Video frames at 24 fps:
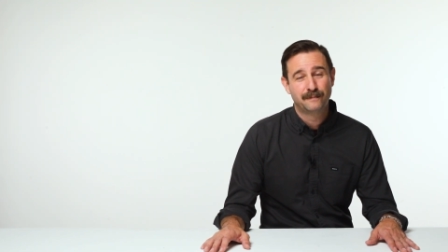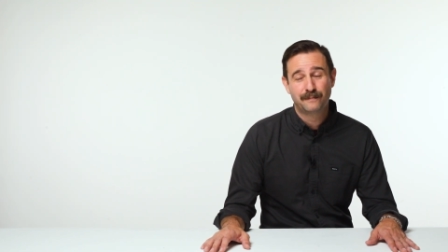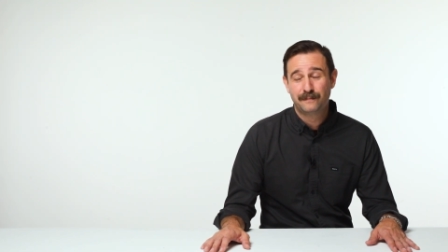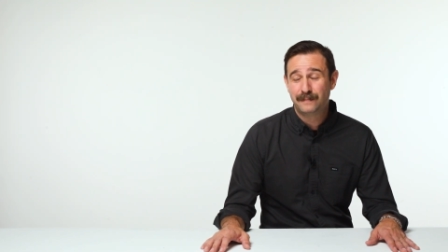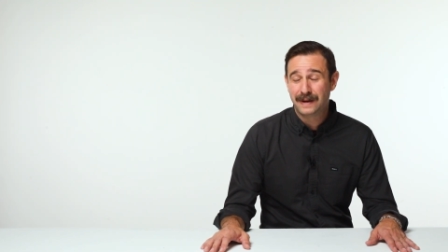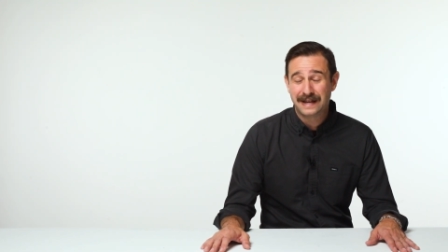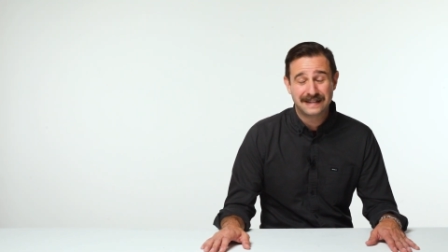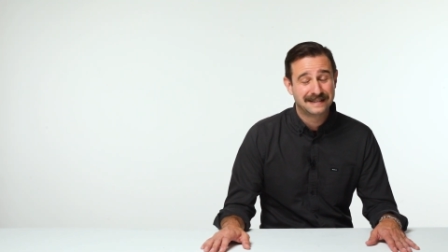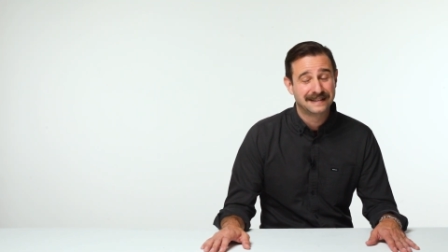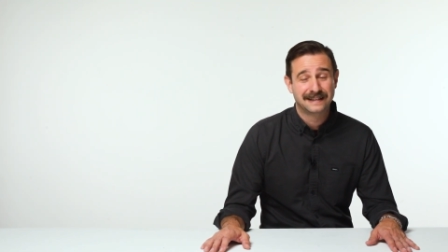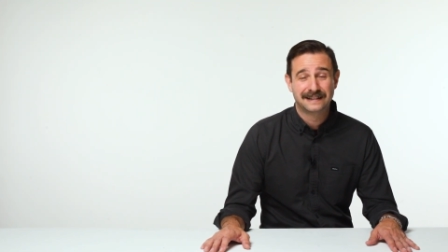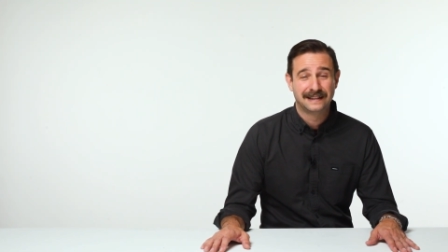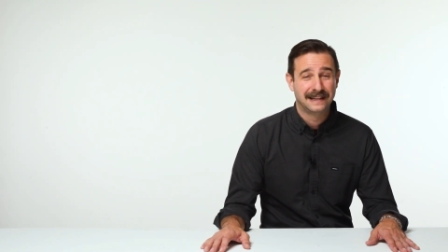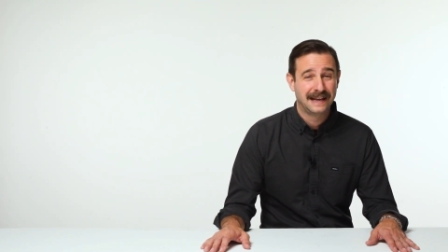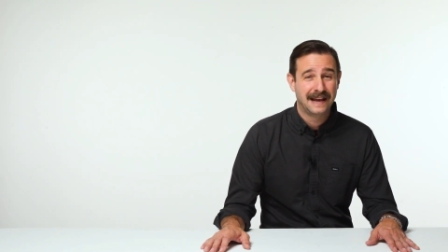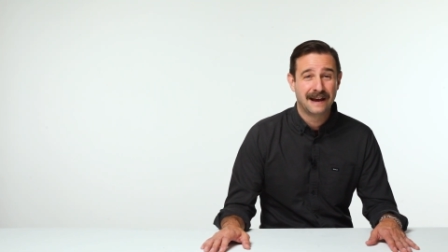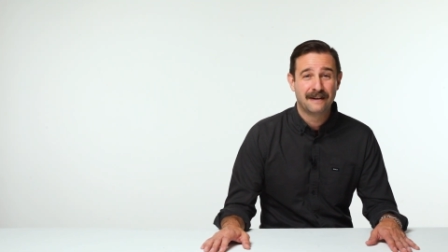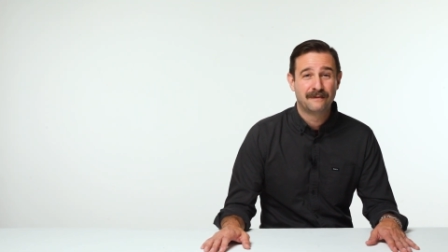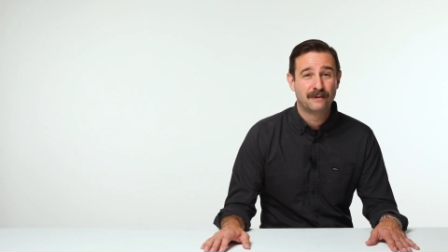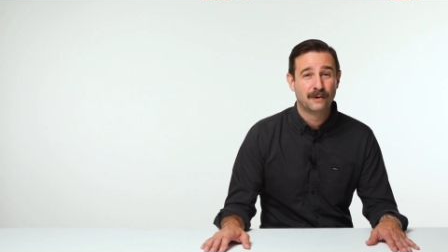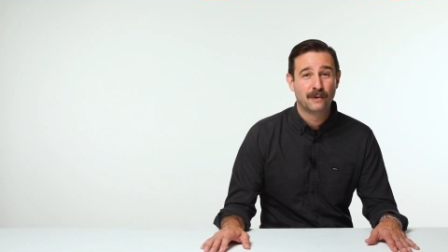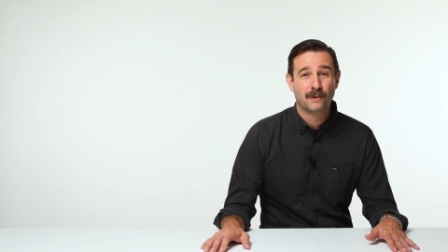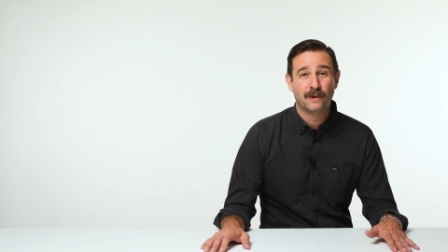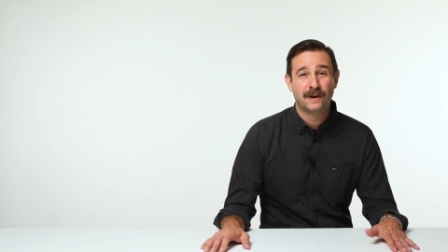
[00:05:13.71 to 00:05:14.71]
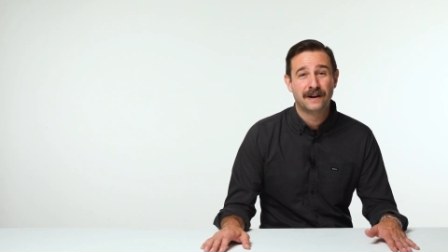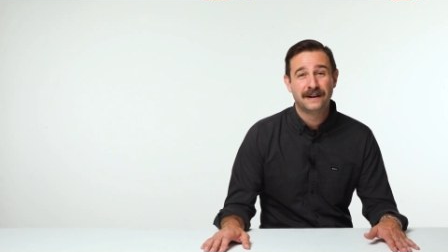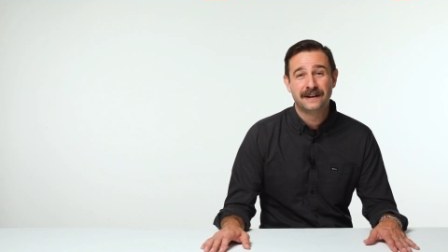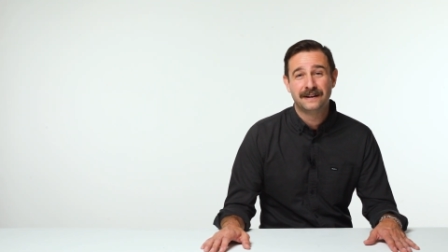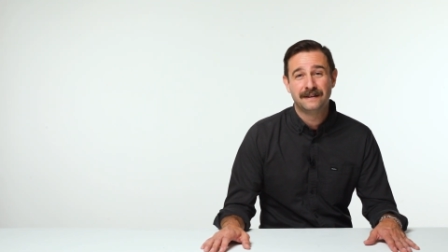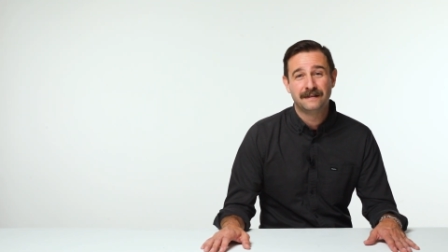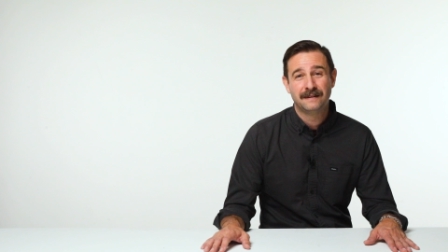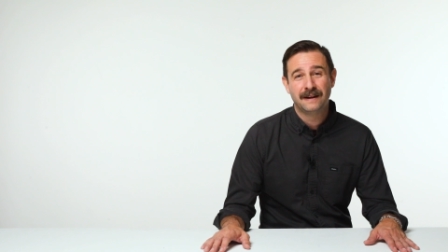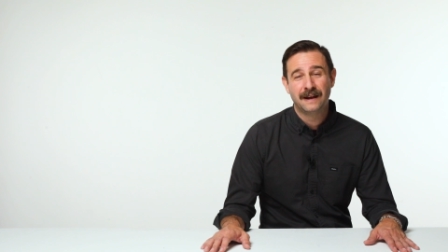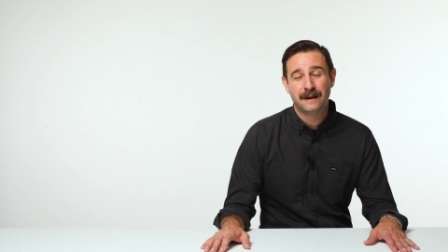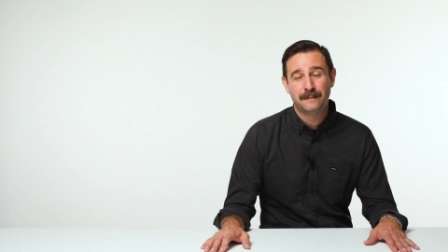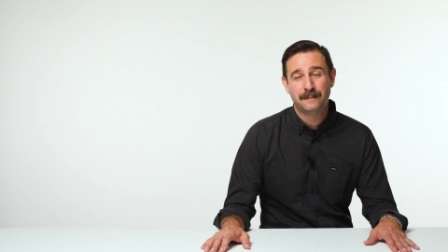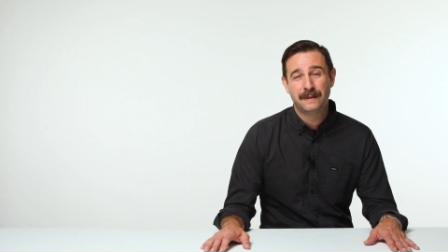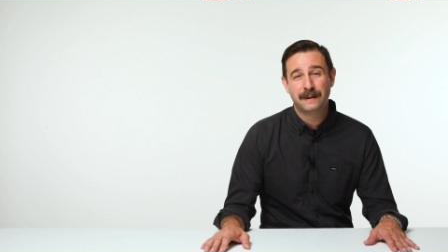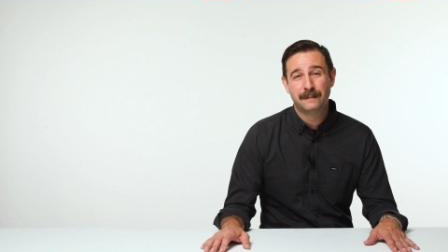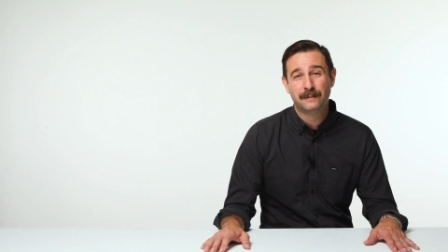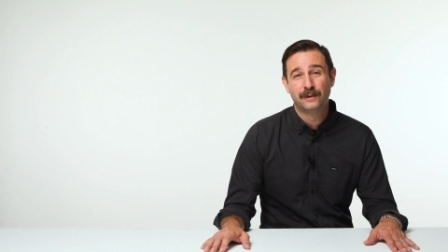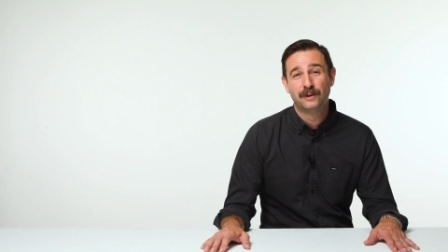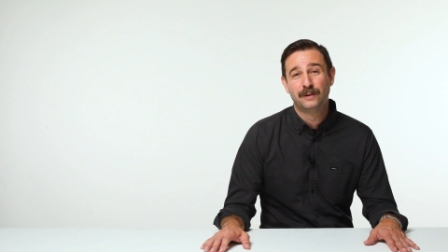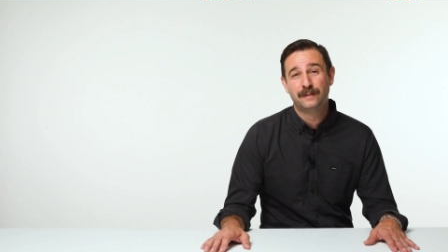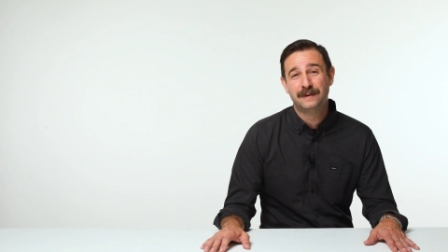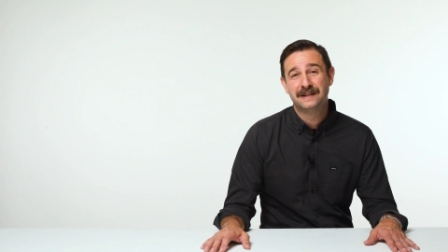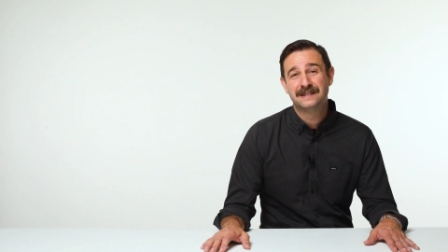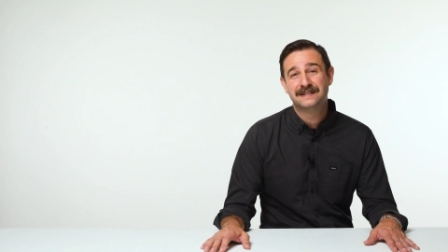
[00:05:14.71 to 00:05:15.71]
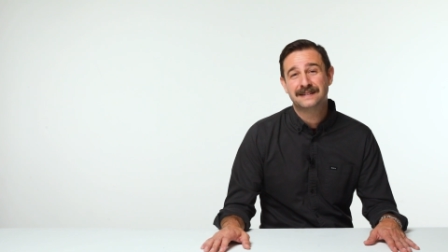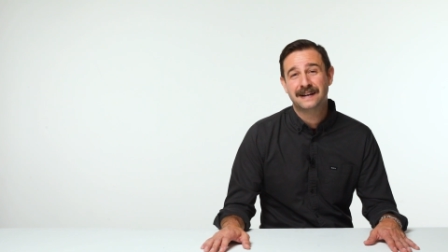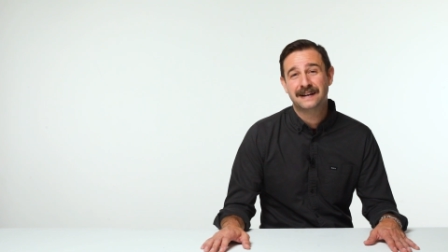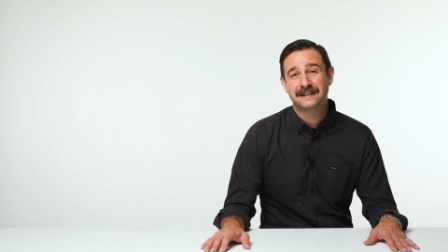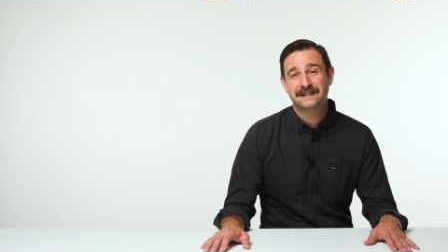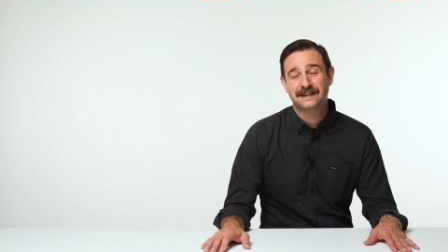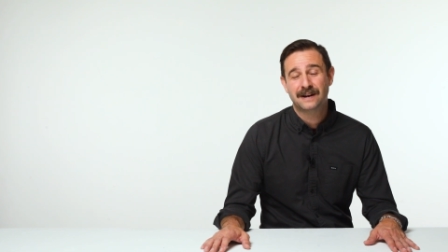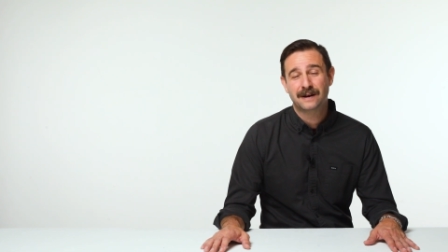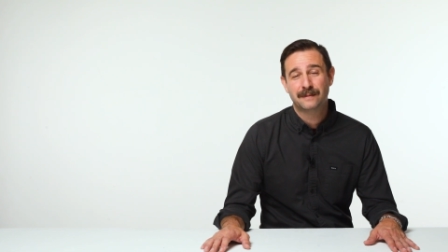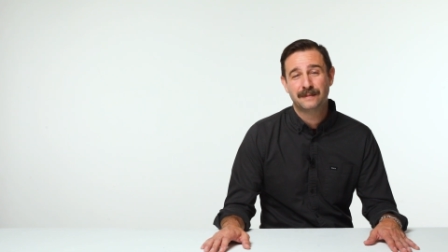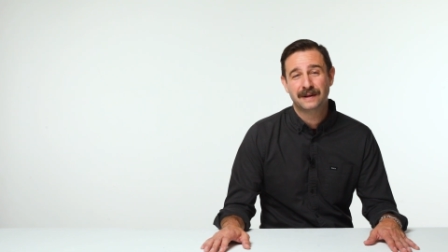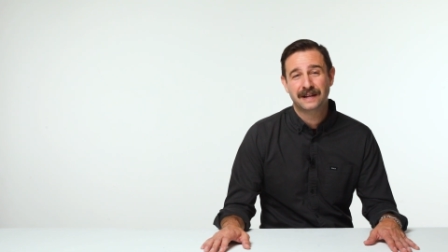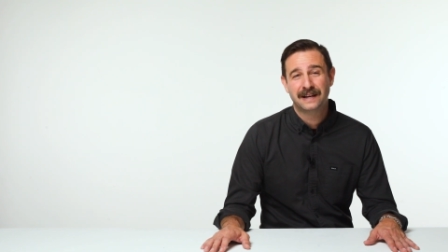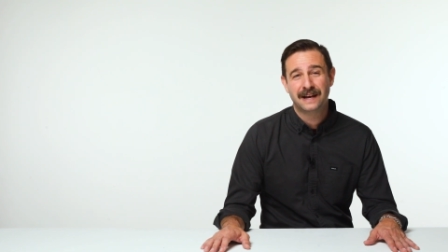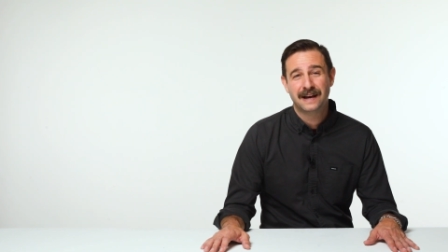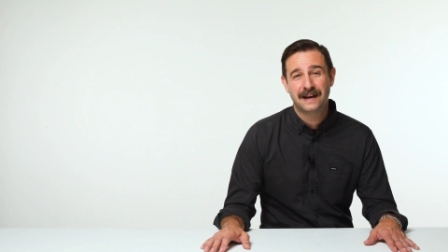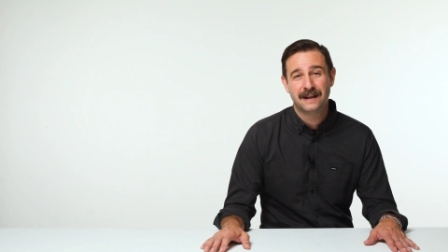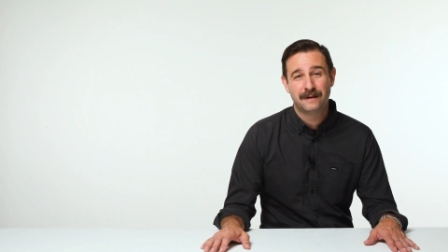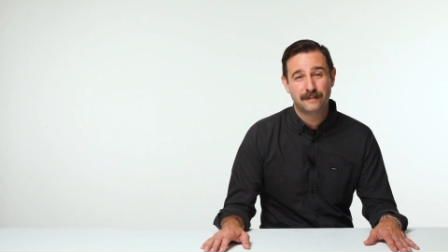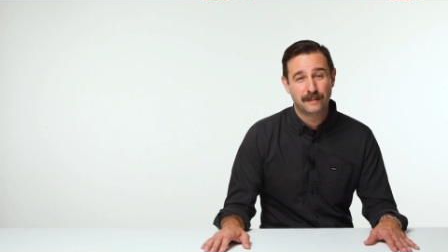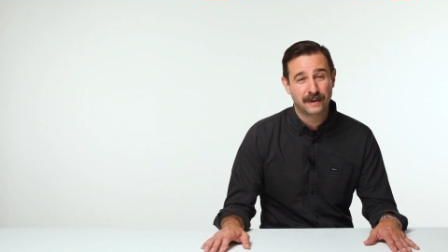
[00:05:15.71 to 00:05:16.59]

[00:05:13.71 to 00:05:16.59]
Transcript: basically everyone, and people will be psyched on him again.